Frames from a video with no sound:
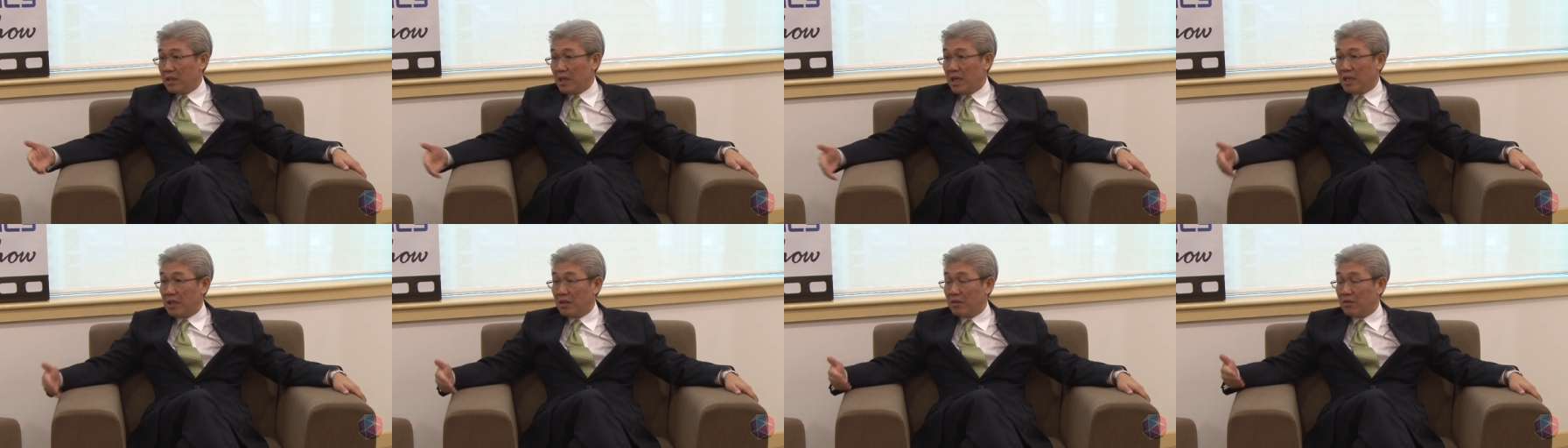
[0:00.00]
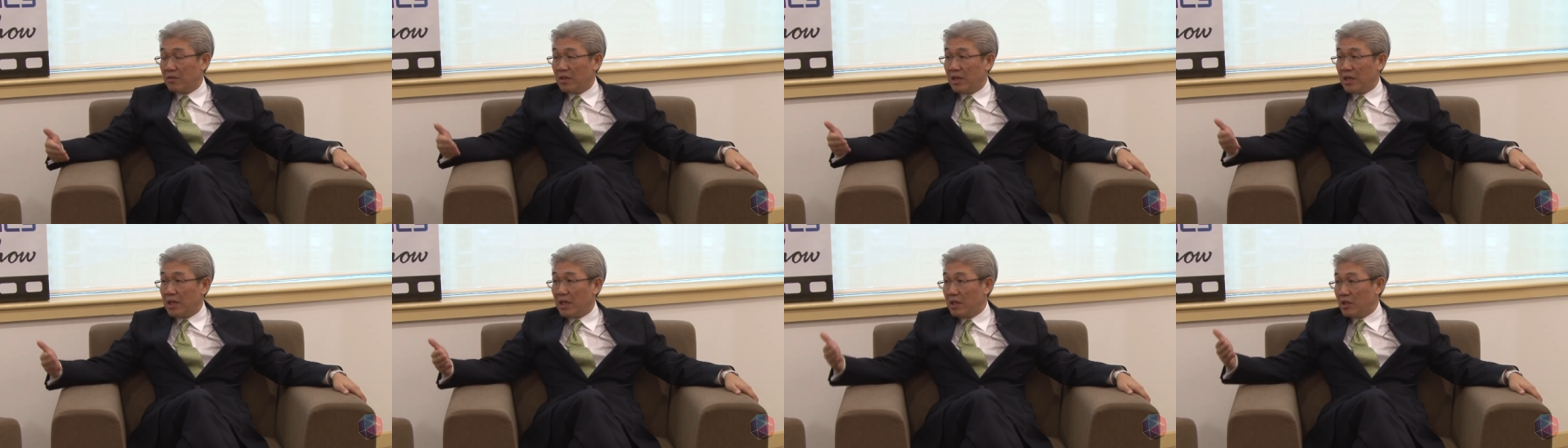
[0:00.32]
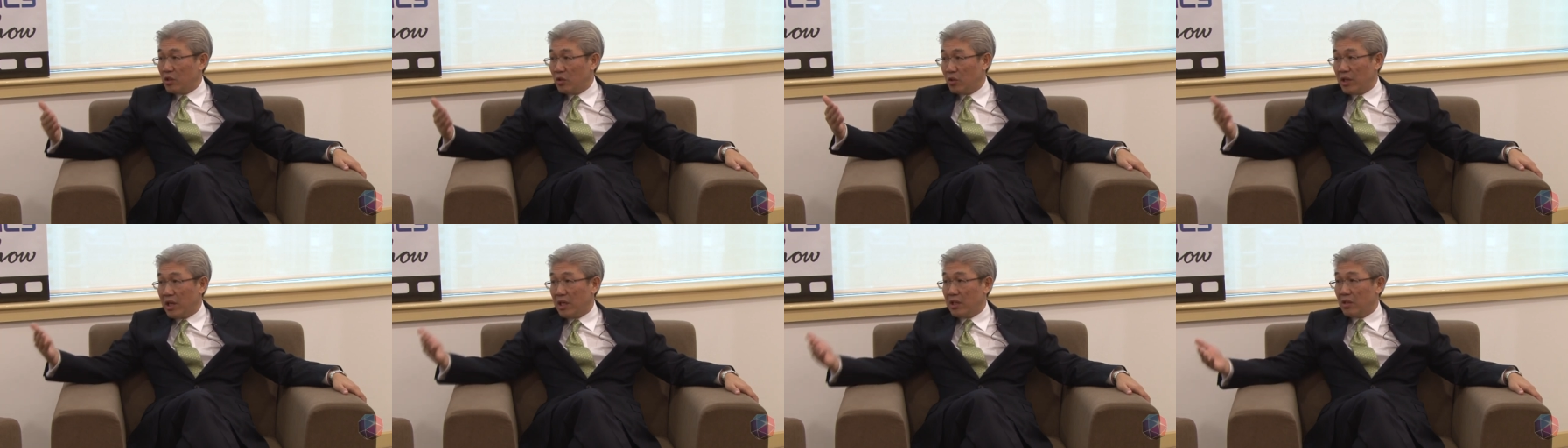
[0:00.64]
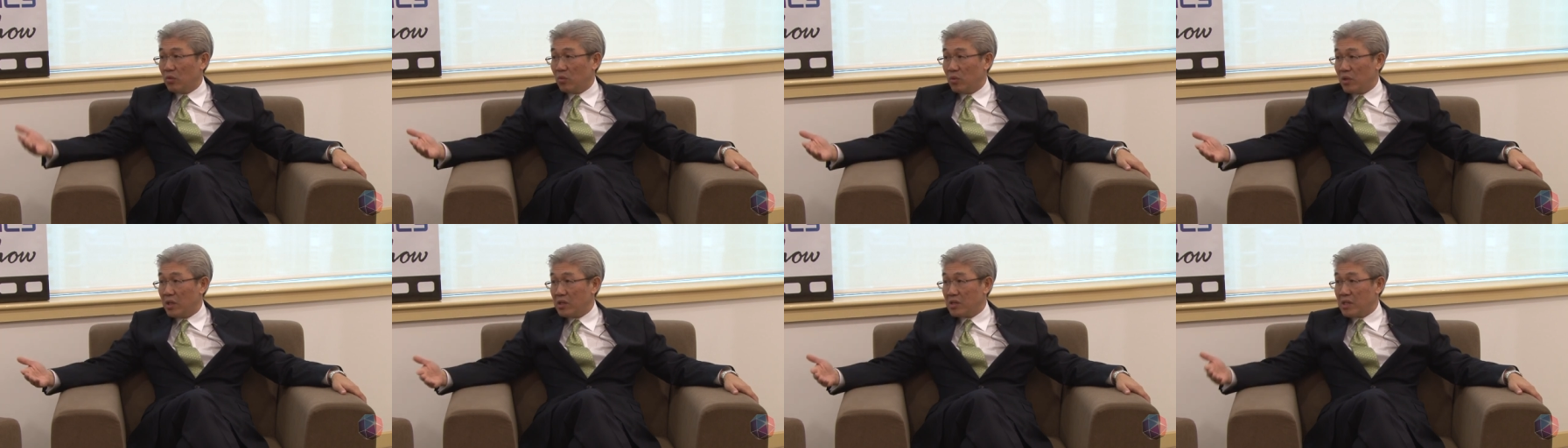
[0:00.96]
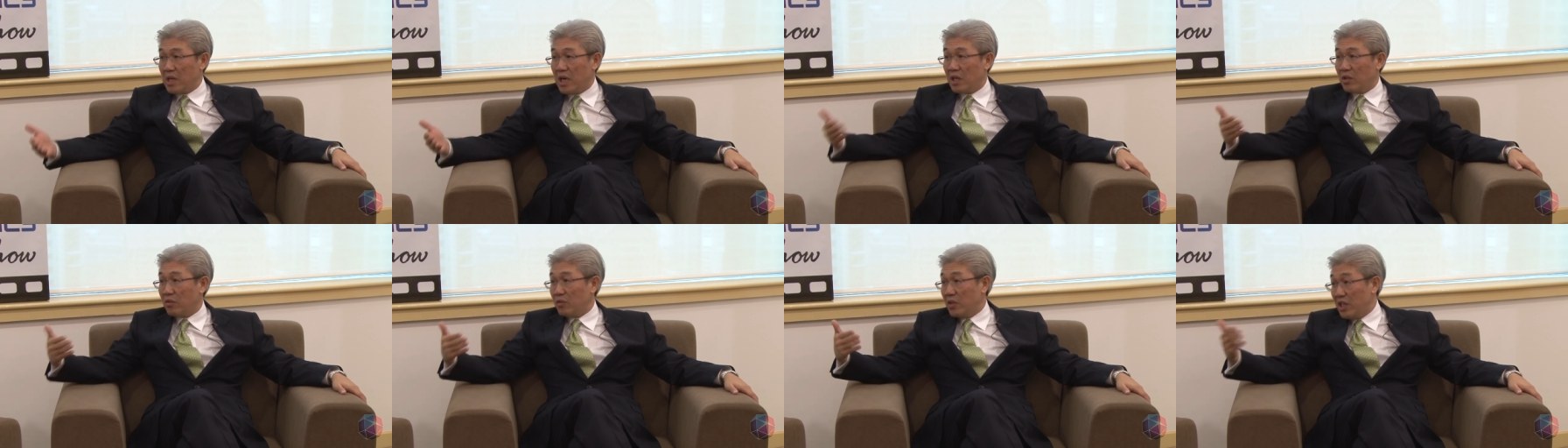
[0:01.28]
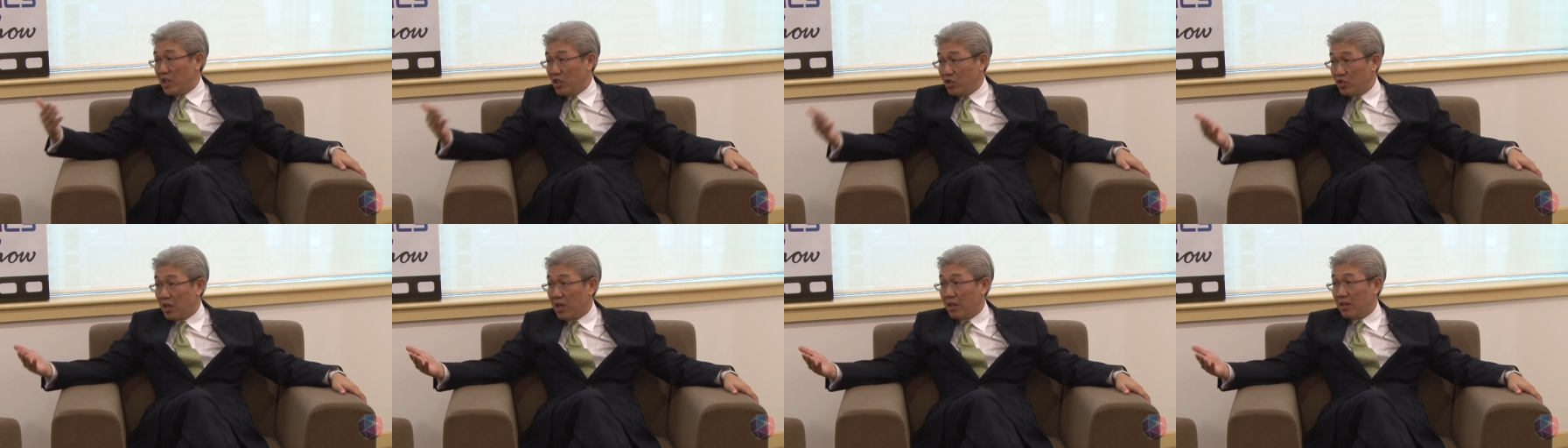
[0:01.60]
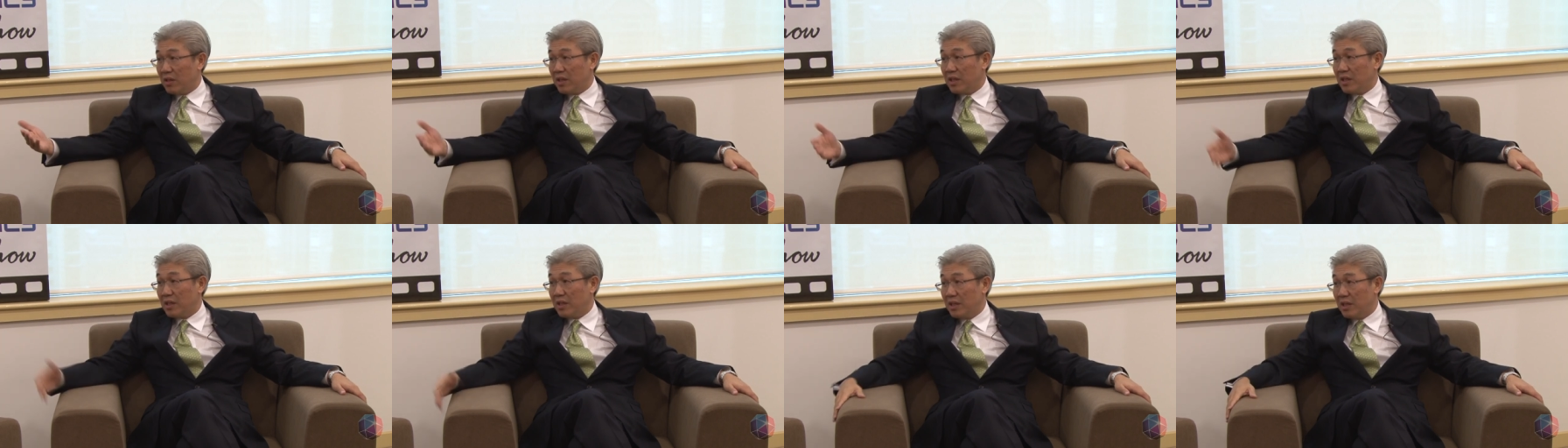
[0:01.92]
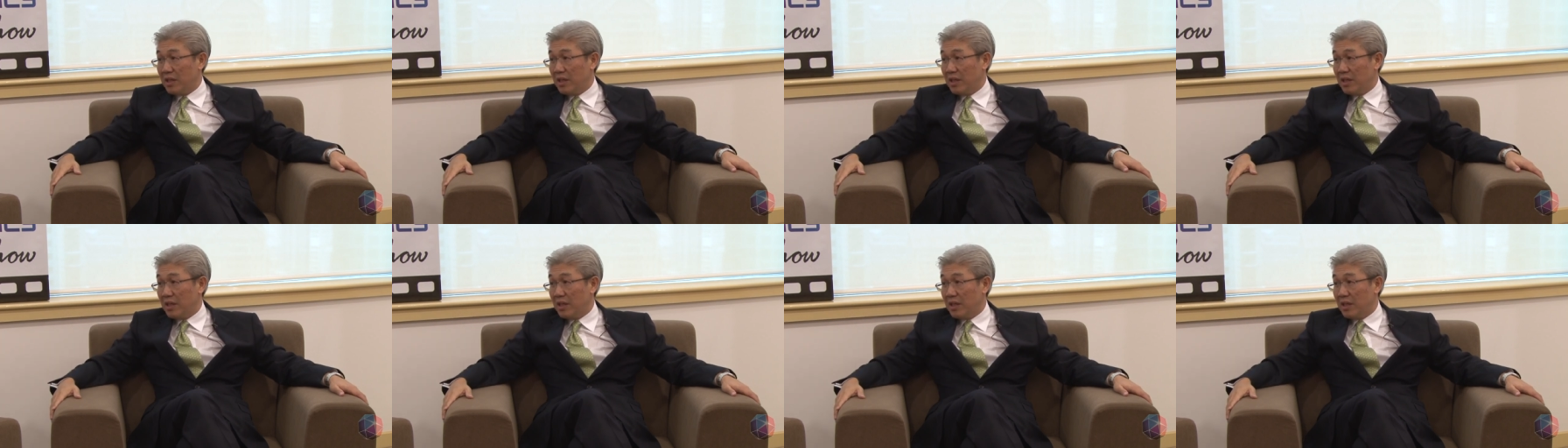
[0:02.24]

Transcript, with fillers: the end of the day, and you get the worst out of each other.